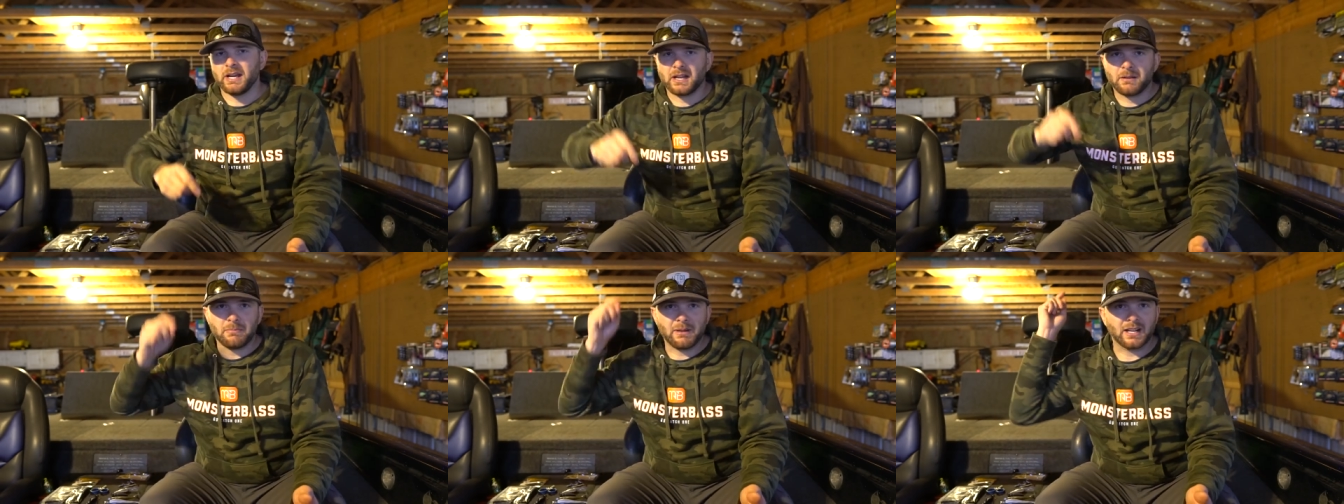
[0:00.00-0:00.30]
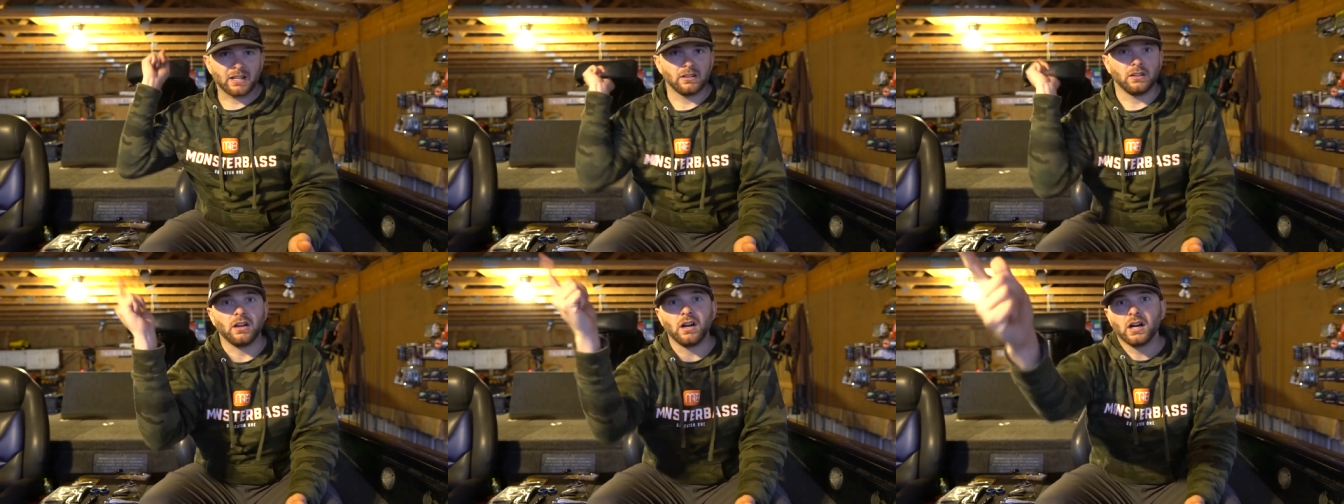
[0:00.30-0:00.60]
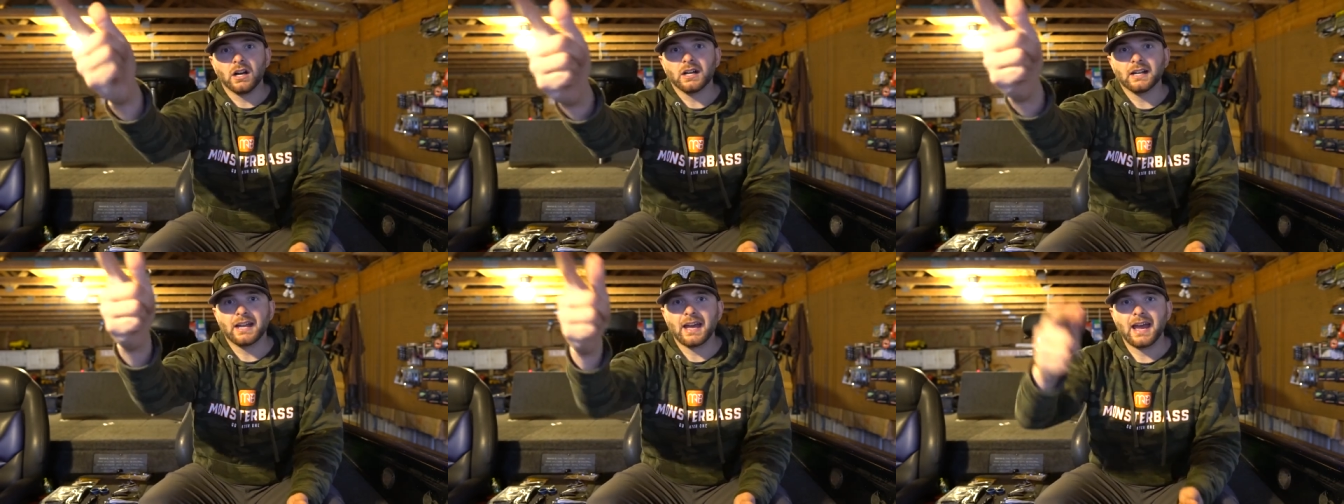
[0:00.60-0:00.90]
I can make a
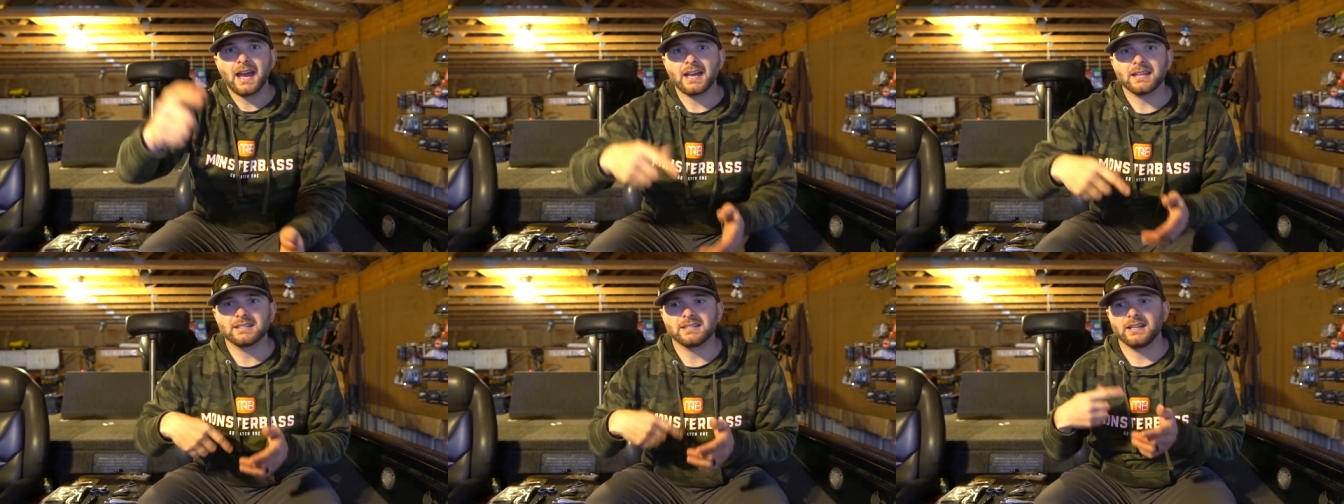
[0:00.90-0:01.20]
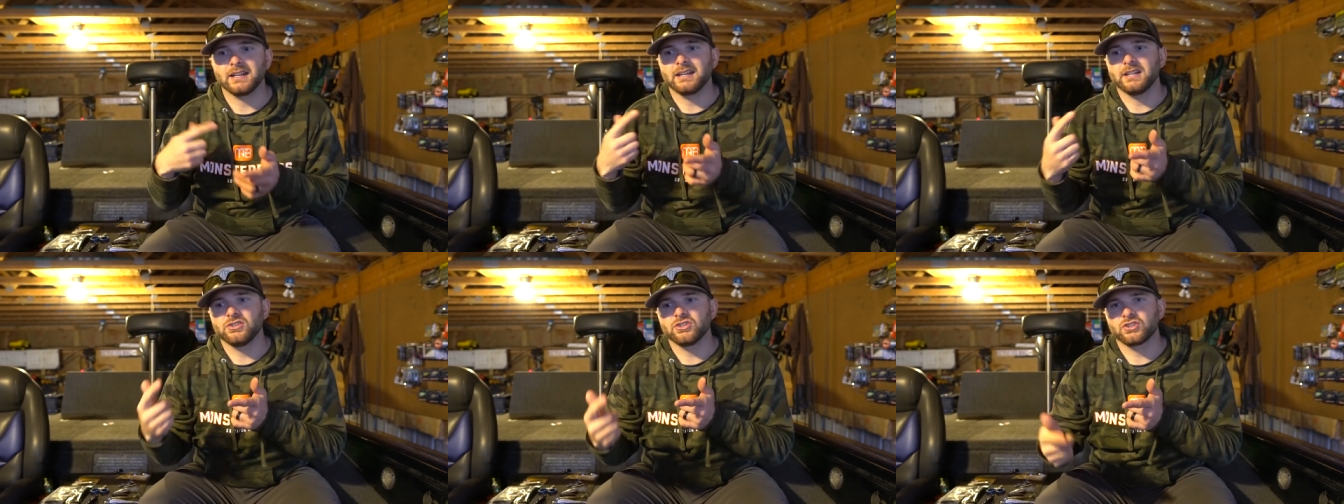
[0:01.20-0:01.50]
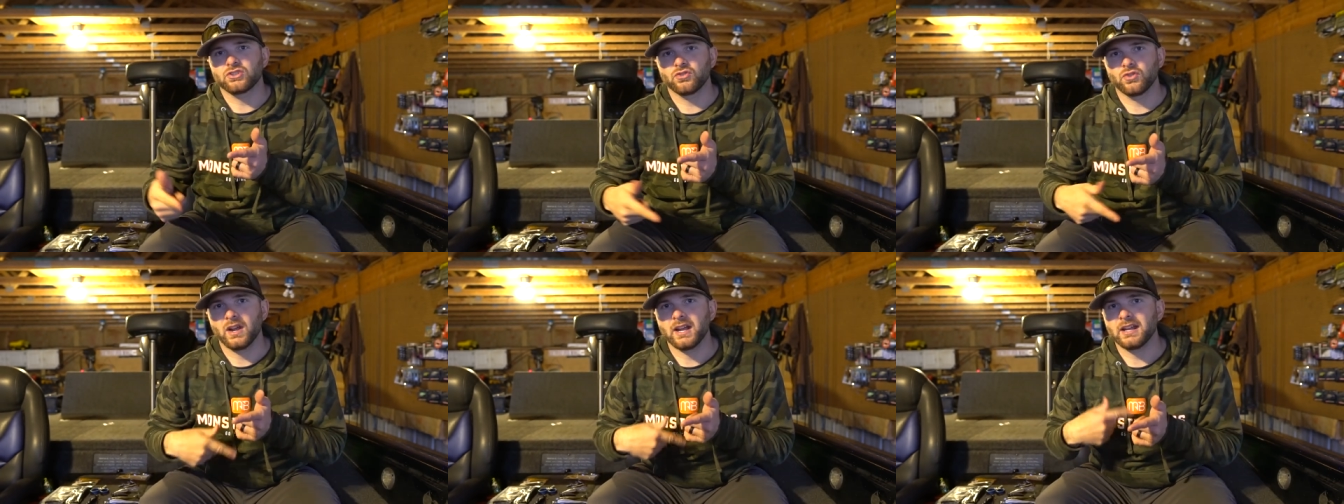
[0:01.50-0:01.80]
long cast and I can
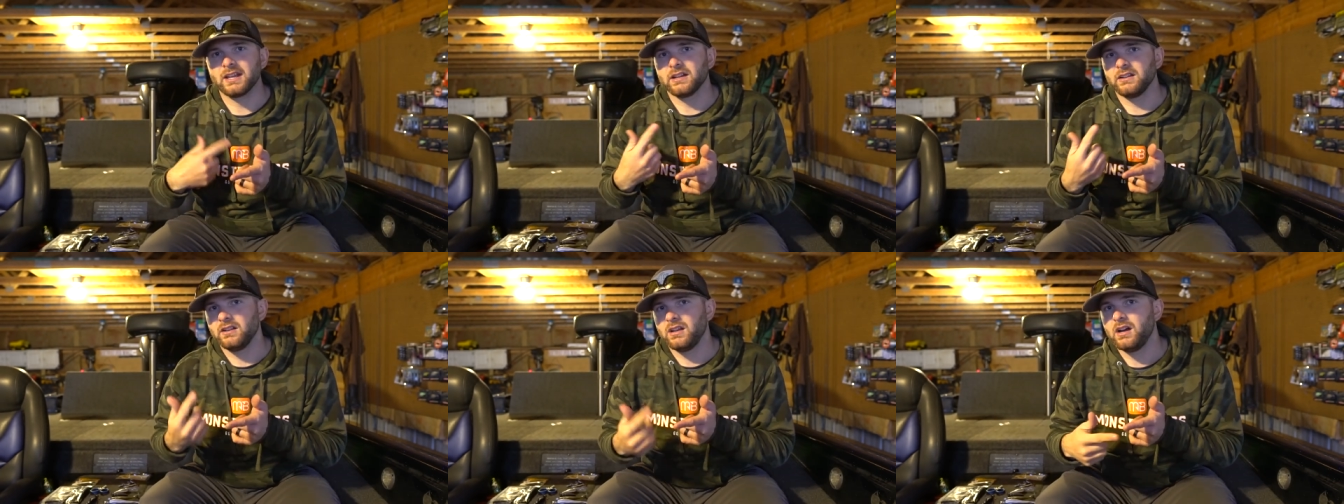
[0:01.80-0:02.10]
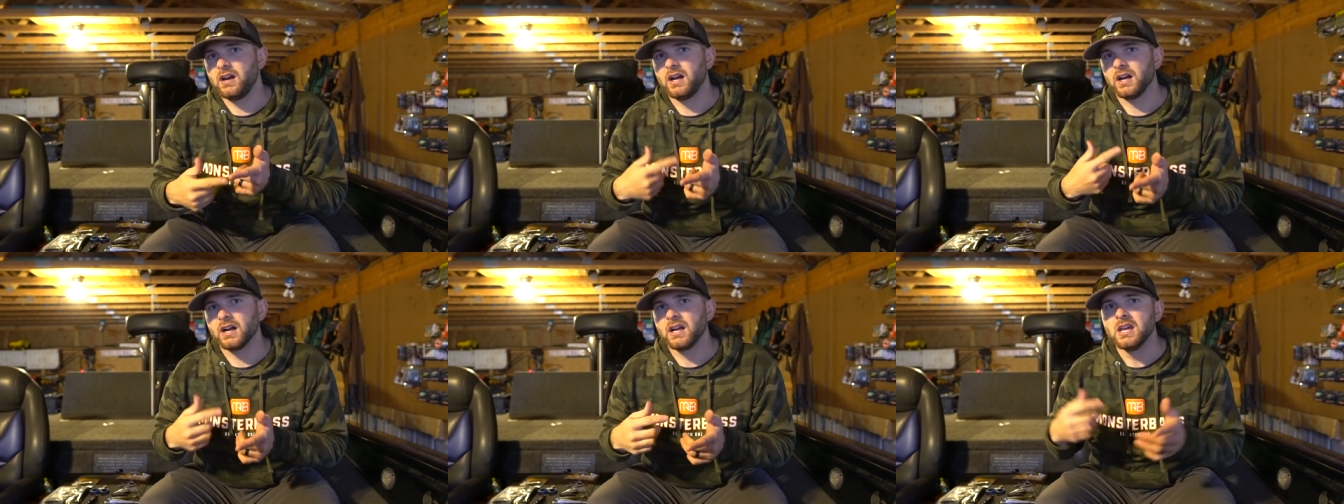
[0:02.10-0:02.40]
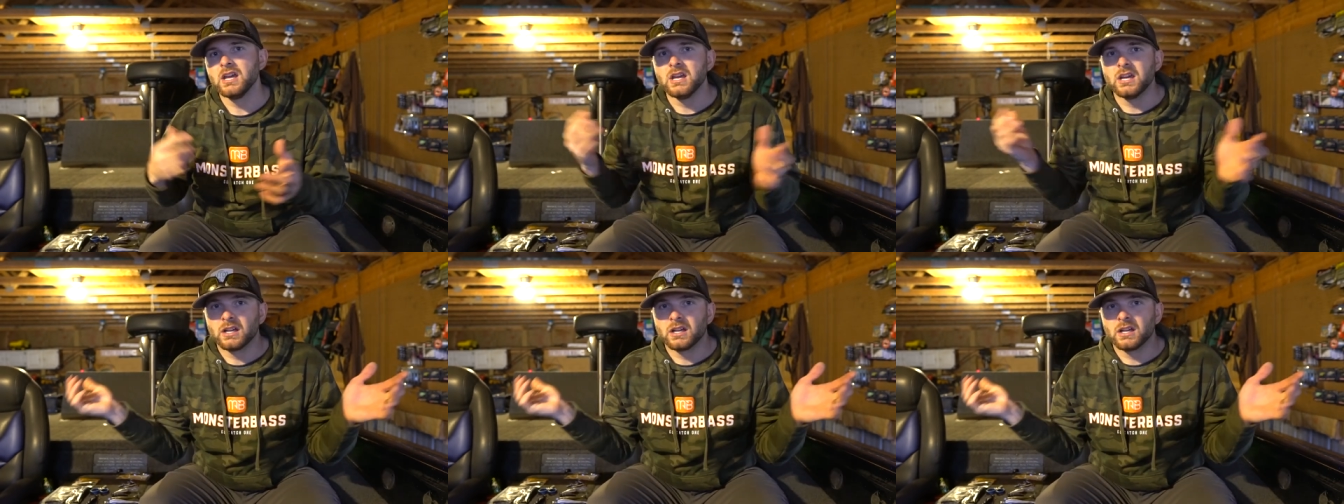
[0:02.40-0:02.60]
just crank it along,